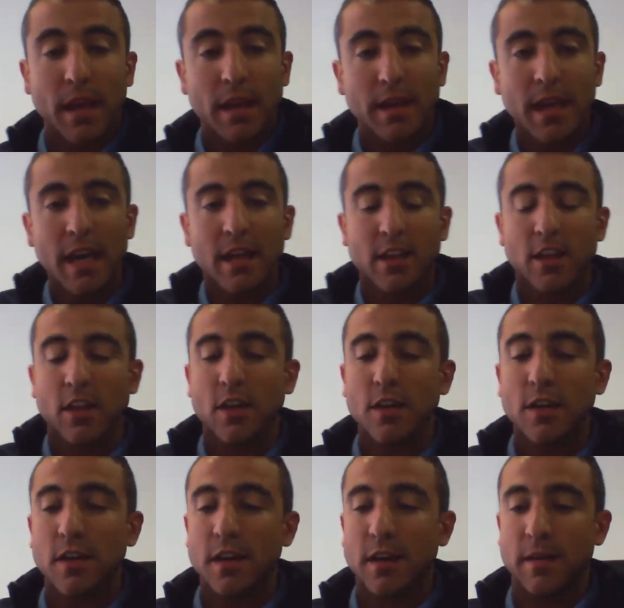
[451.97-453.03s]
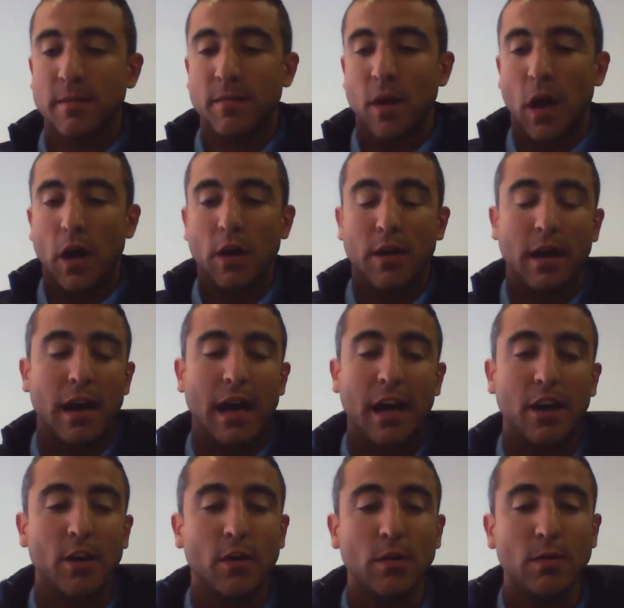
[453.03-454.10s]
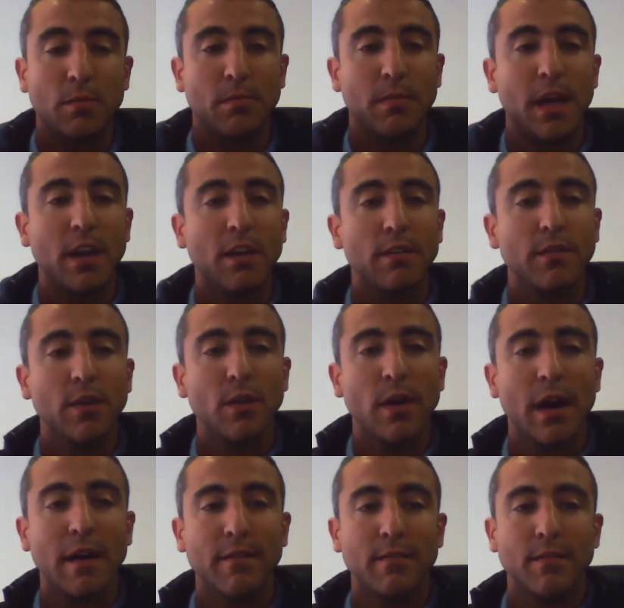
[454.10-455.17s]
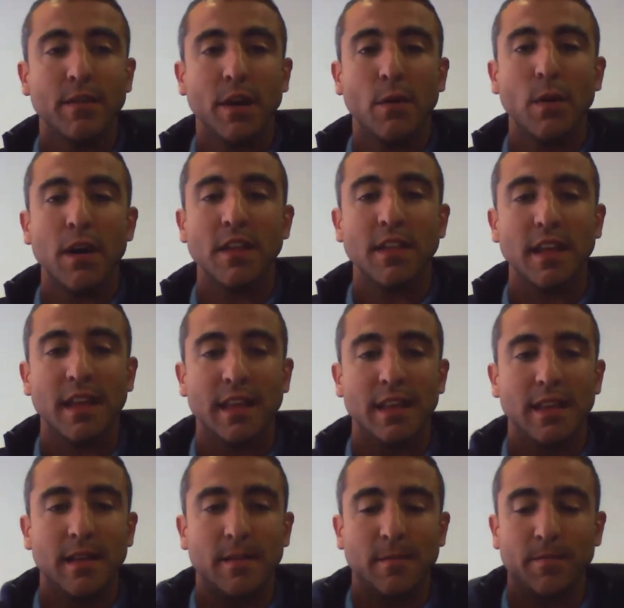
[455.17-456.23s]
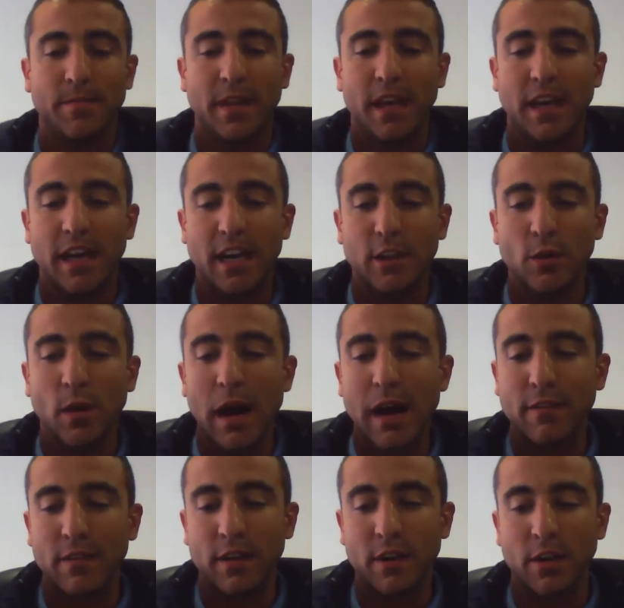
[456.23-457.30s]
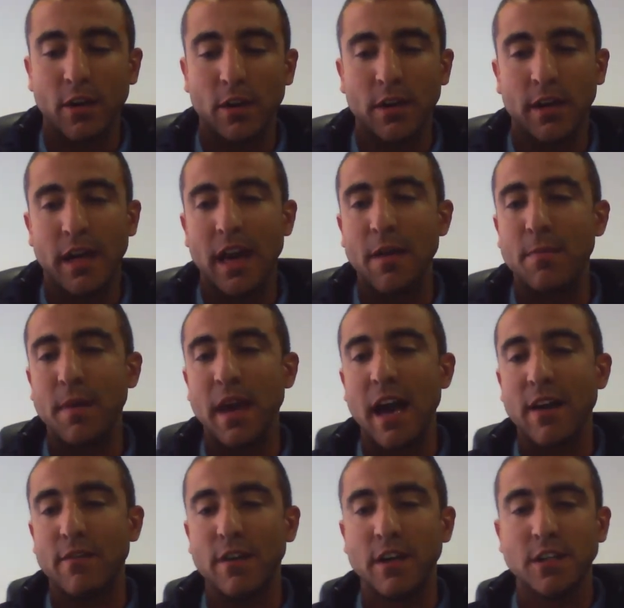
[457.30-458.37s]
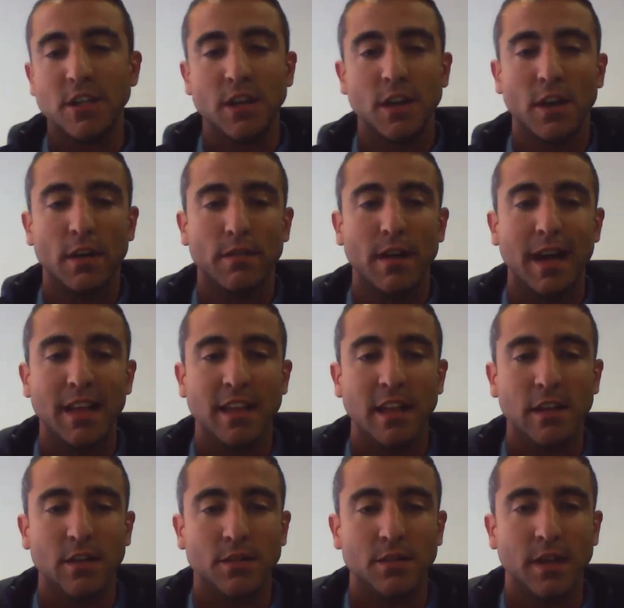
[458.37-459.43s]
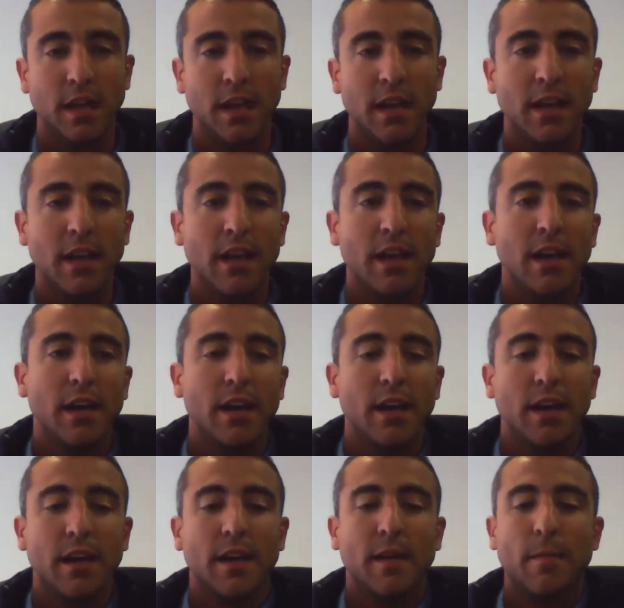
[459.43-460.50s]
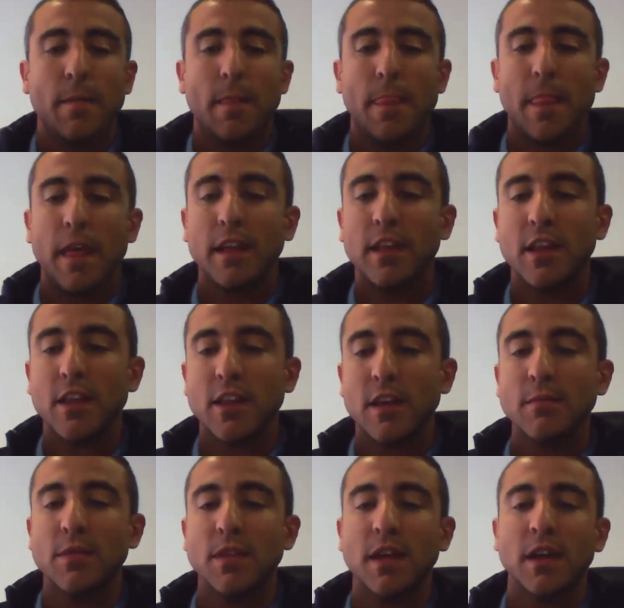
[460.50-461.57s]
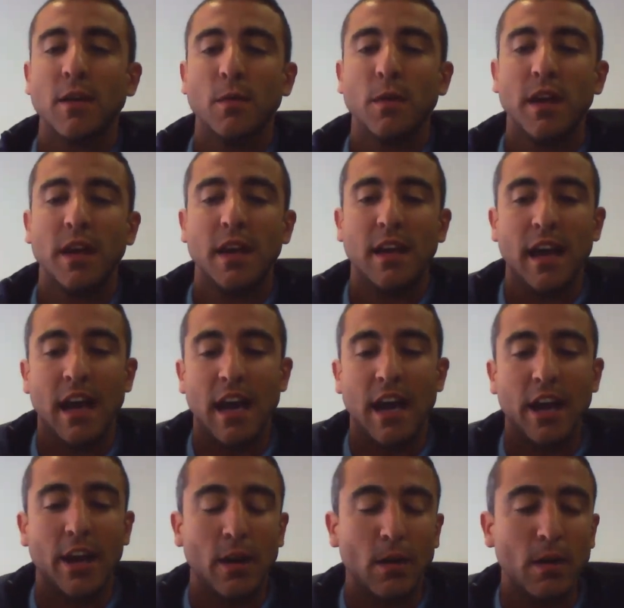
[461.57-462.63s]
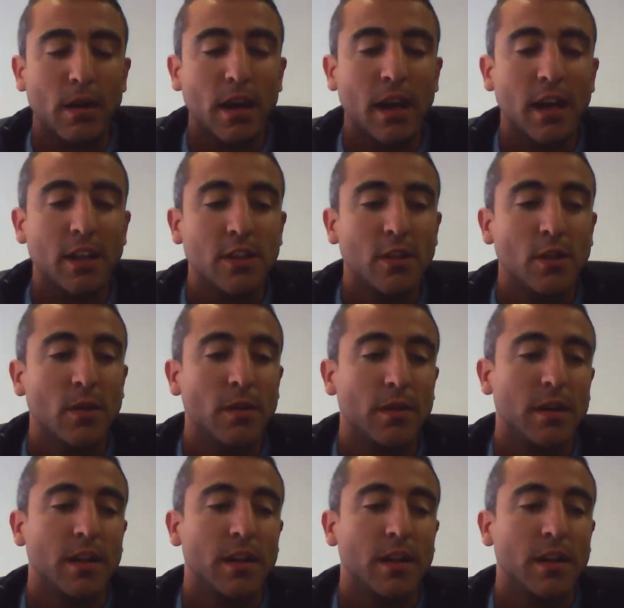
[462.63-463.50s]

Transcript: Yes, so I know many of you have requested to have a non-API version of Hustle Got Real. It is something we are looking into.